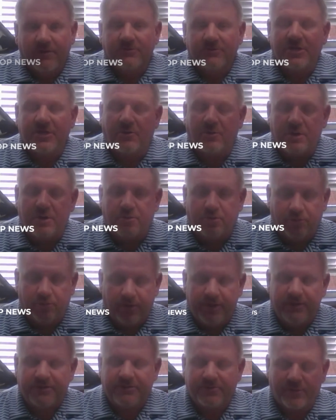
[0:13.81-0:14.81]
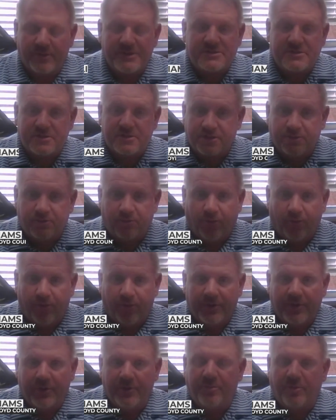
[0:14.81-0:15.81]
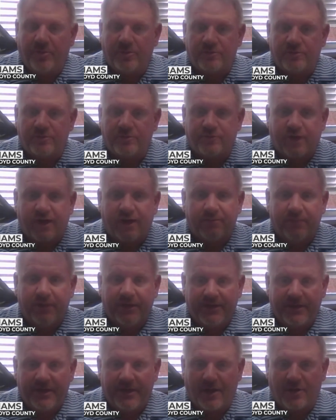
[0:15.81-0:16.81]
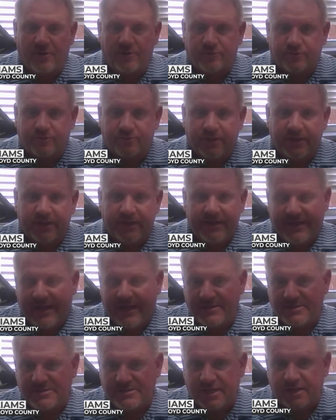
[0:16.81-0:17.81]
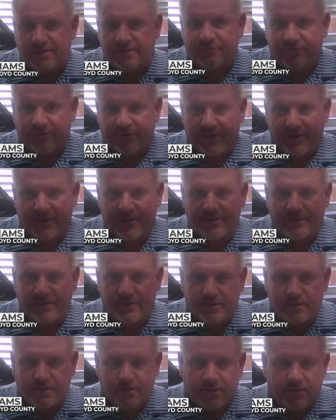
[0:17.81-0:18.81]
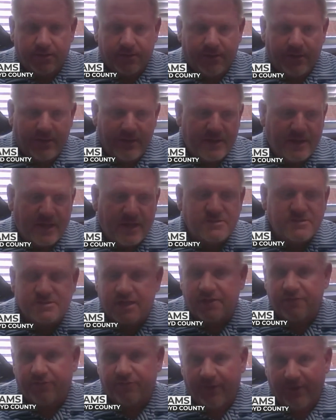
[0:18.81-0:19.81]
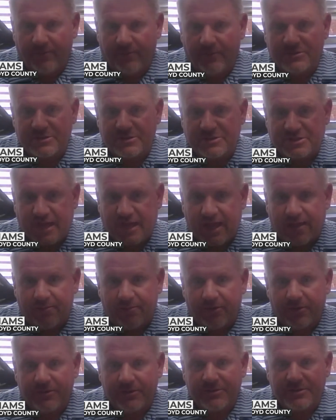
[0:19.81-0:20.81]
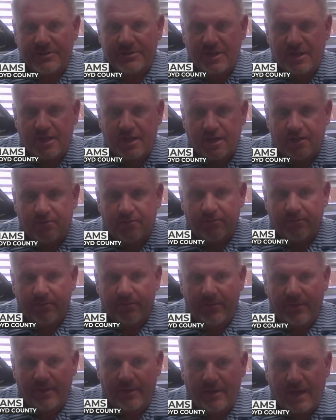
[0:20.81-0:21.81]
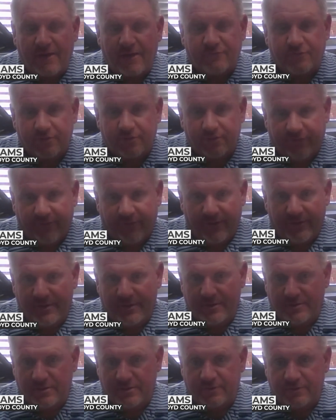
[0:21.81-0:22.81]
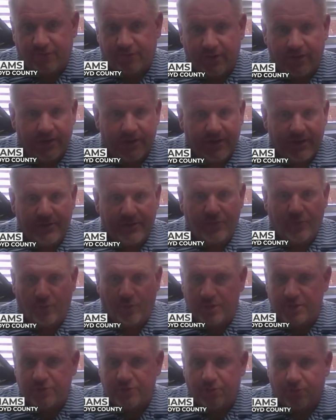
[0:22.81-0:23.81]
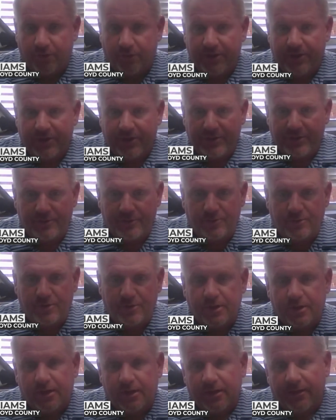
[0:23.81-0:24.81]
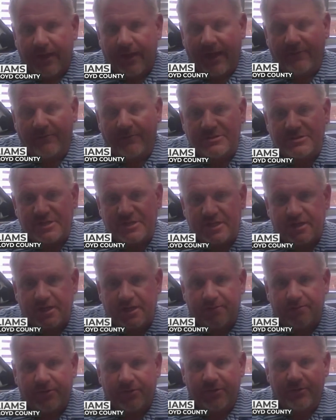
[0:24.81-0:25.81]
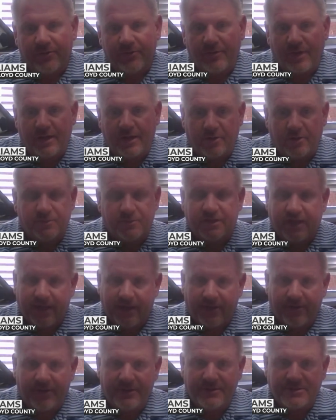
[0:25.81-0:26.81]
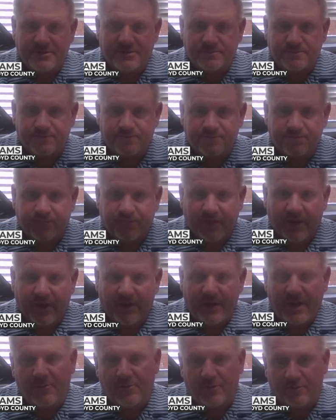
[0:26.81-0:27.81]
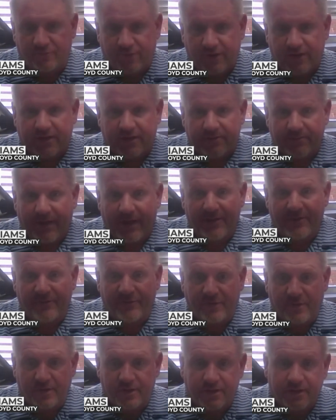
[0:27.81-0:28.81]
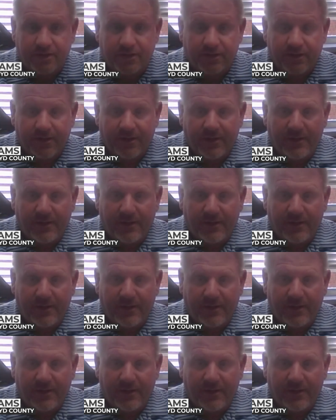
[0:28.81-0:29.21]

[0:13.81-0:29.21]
So we were re recently awarded $2.5 million from the EK Safe Fund. The EK Safe Fund was established uh, after the, the, the, flooding in 2022. That was set up to uh, help the counties uh, that were affected by the flooding.